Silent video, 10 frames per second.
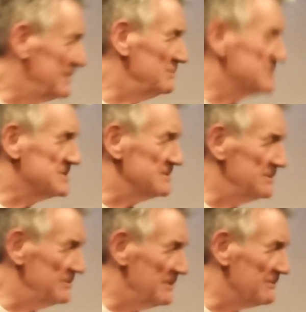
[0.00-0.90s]
she
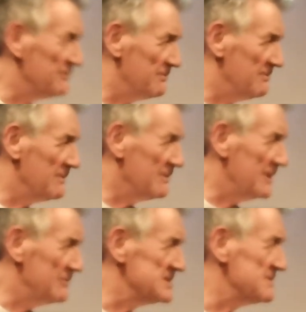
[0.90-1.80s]
seemed to have
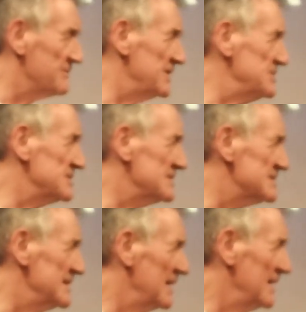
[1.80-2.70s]
great
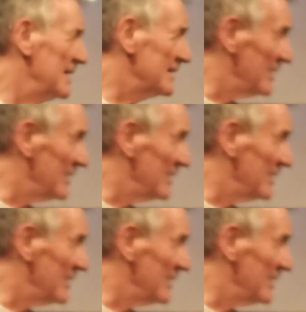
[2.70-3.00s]
reservations,